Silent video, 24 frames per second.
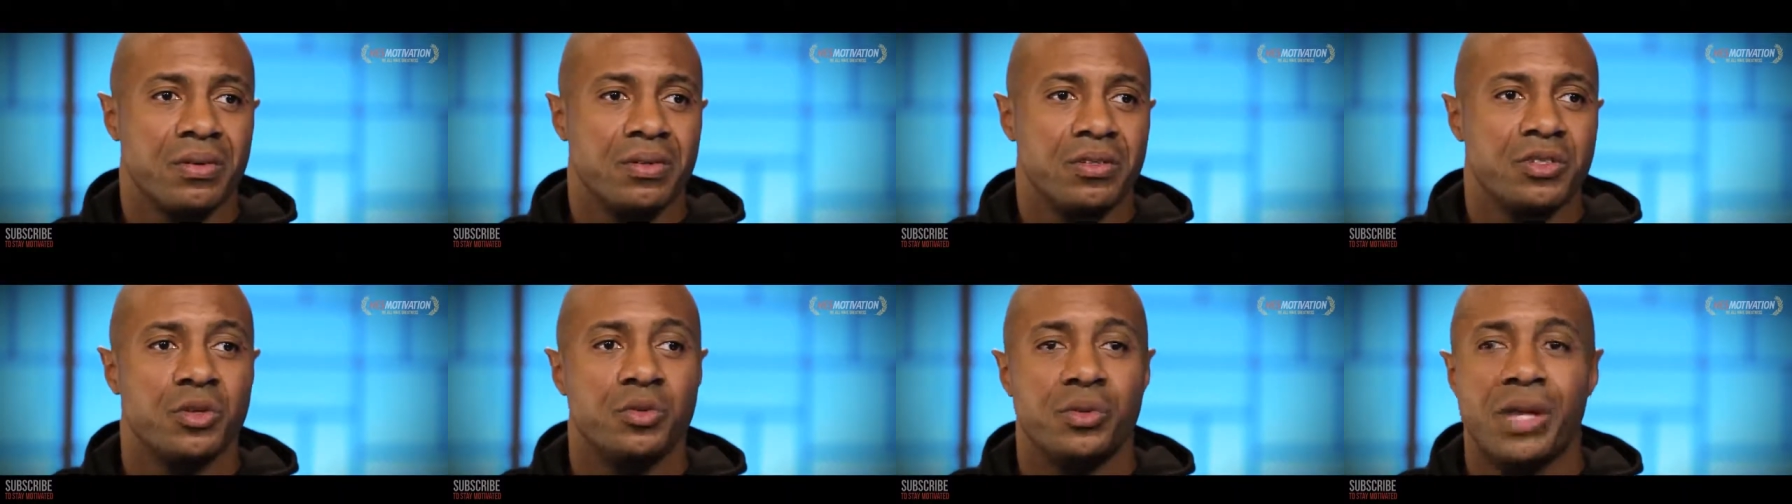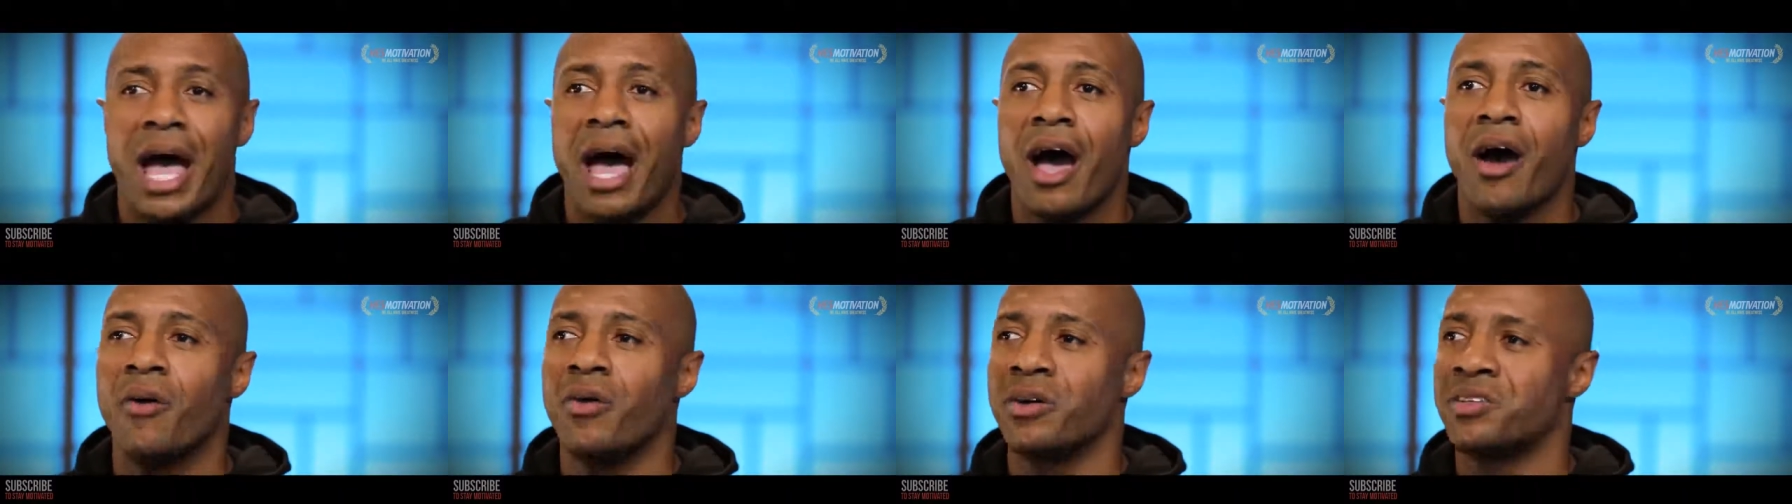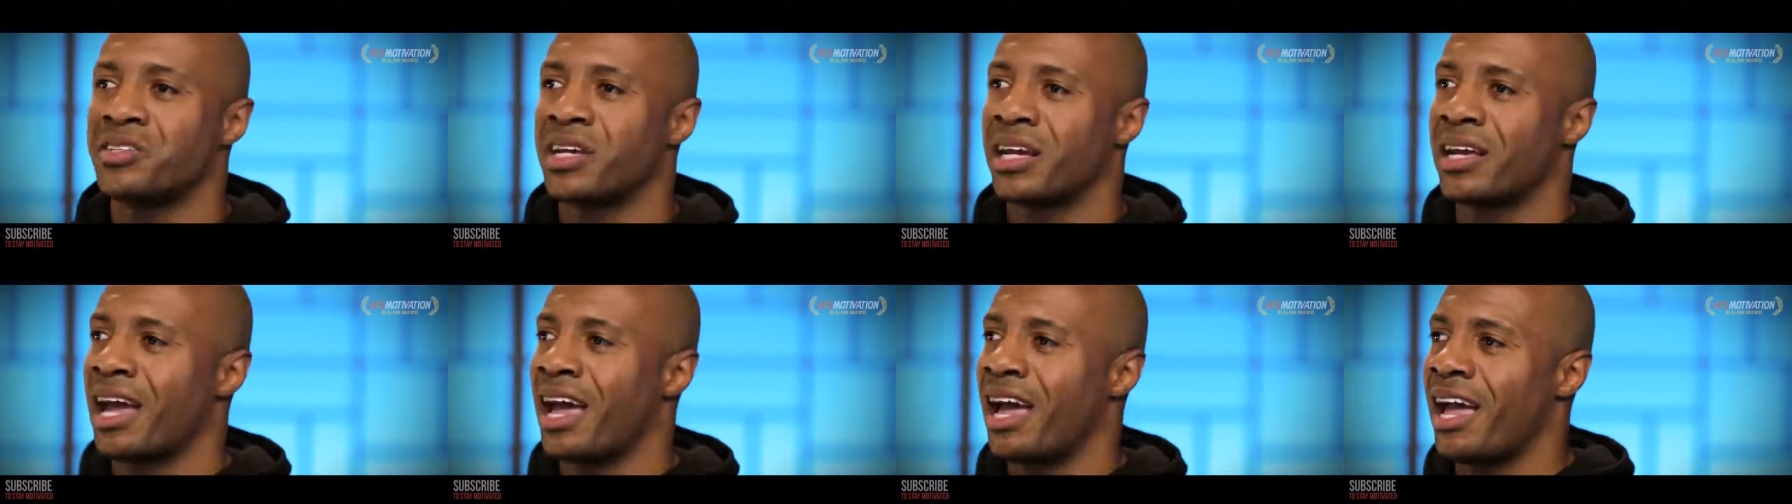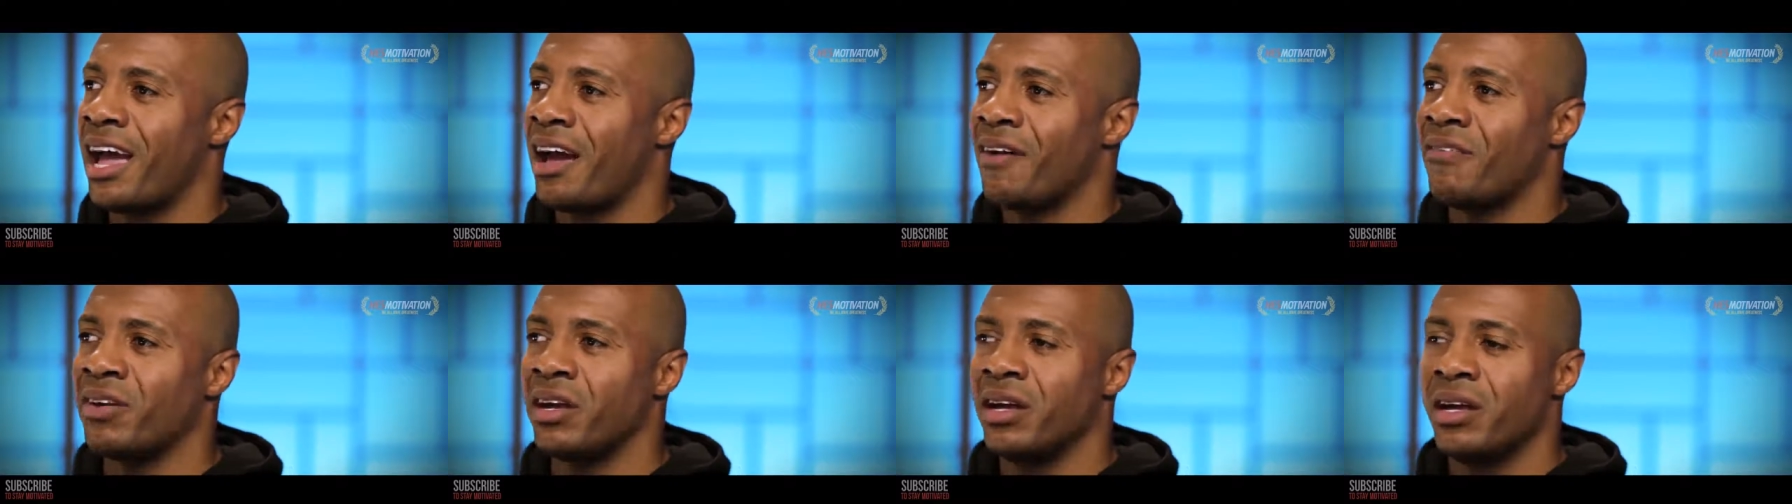So now it's like I
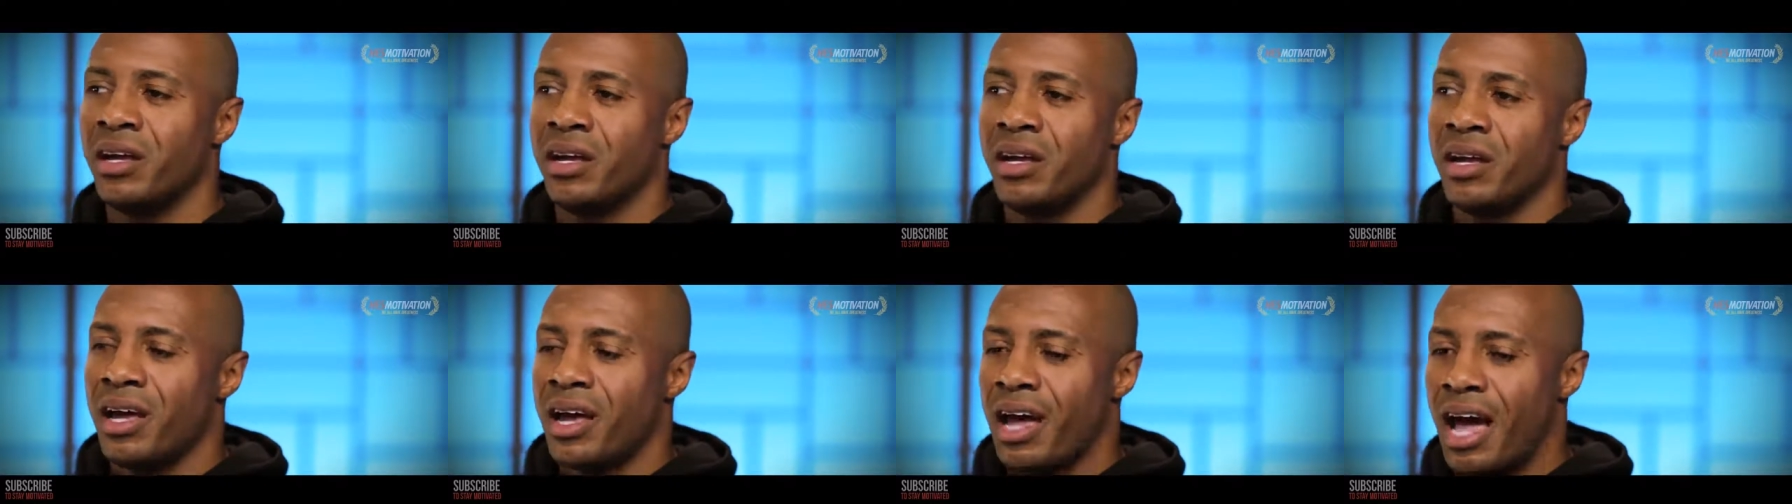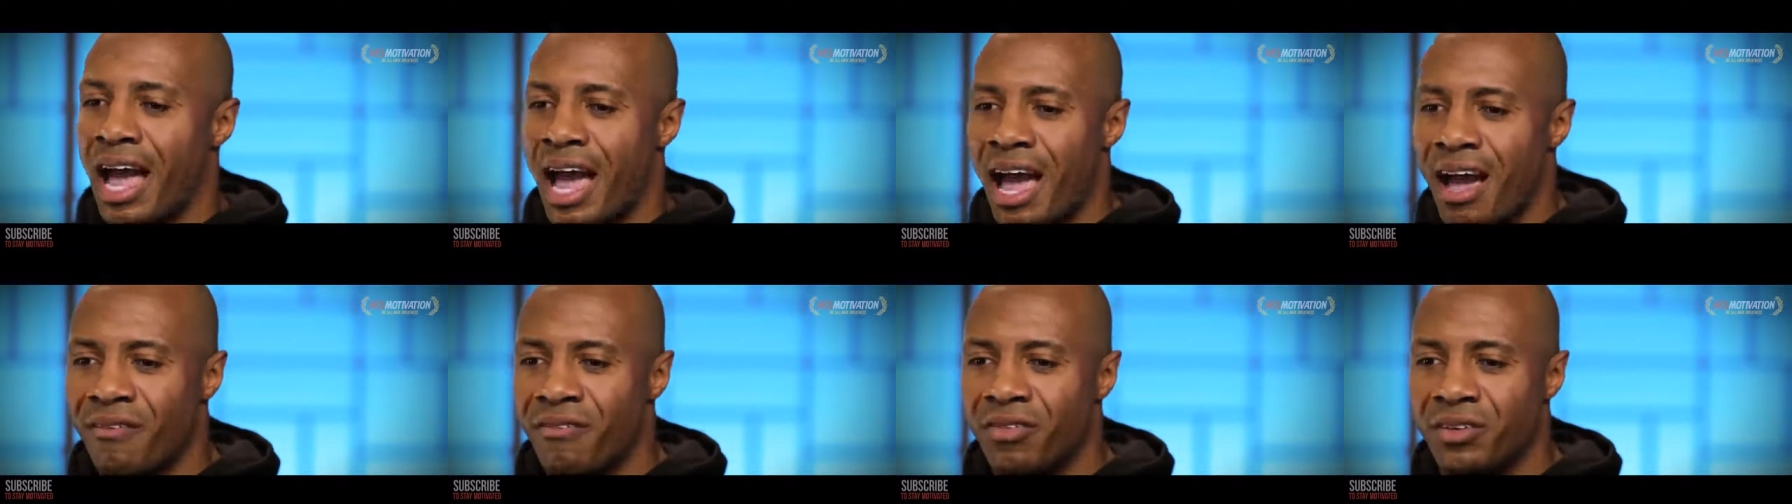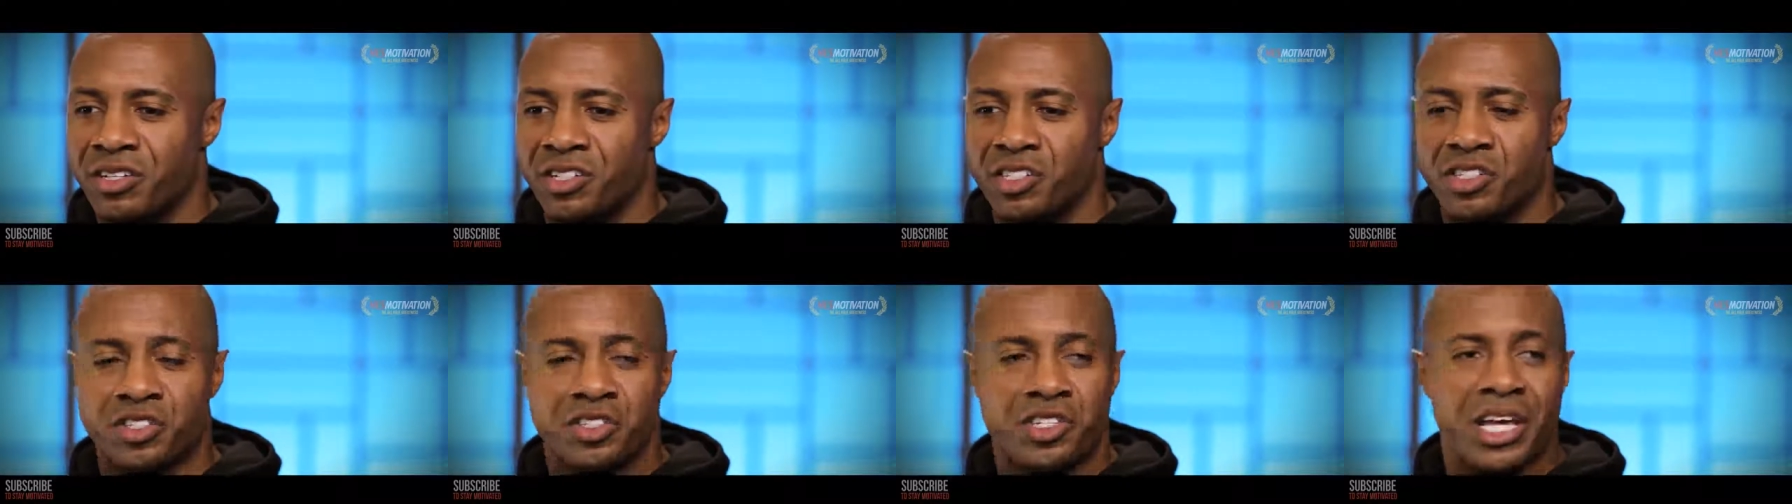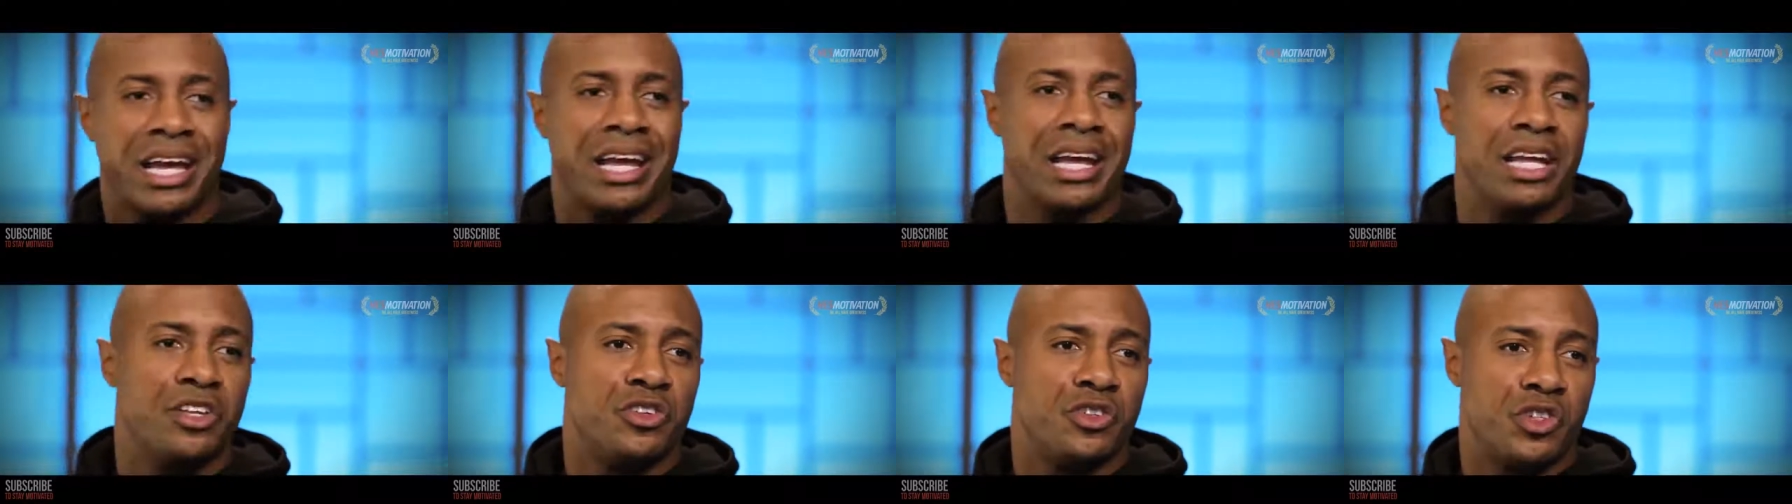have a
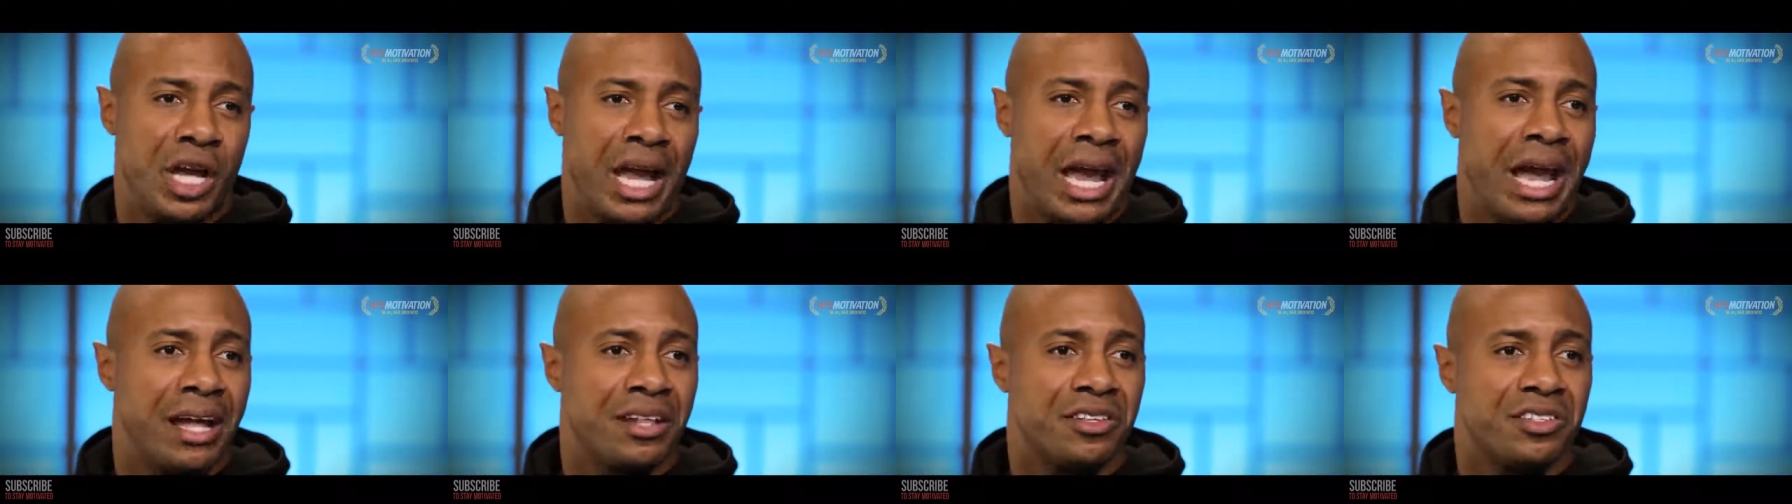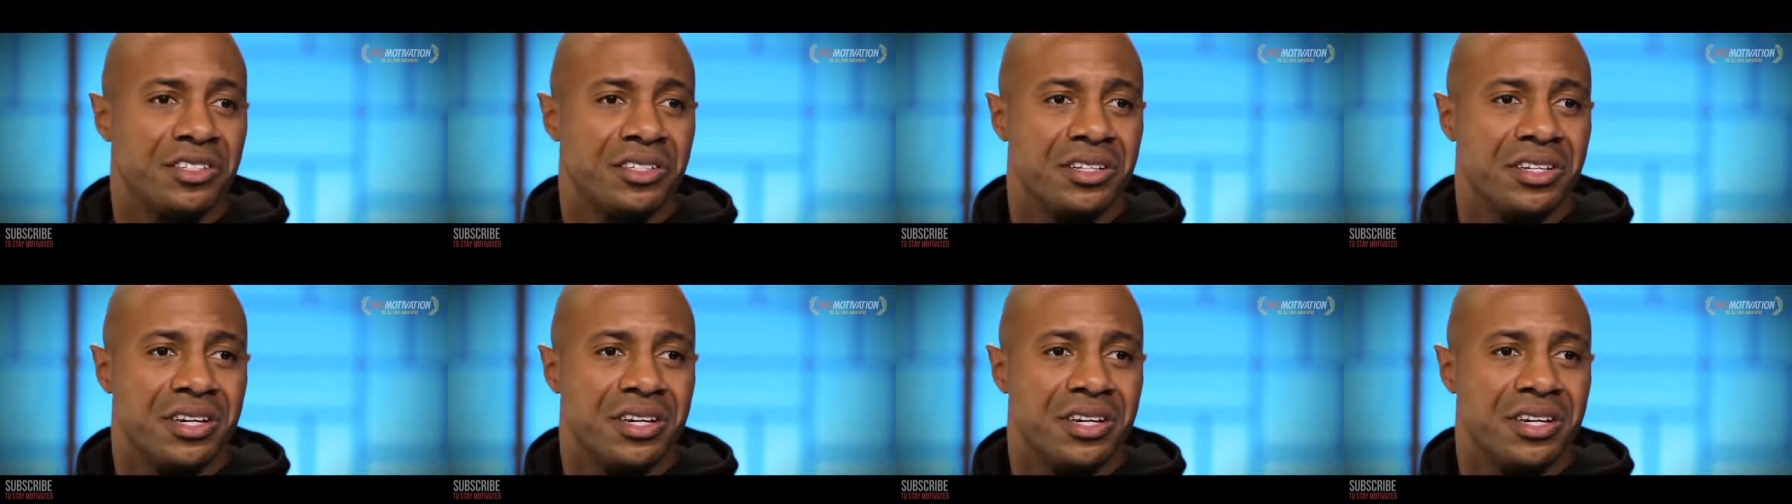second chance.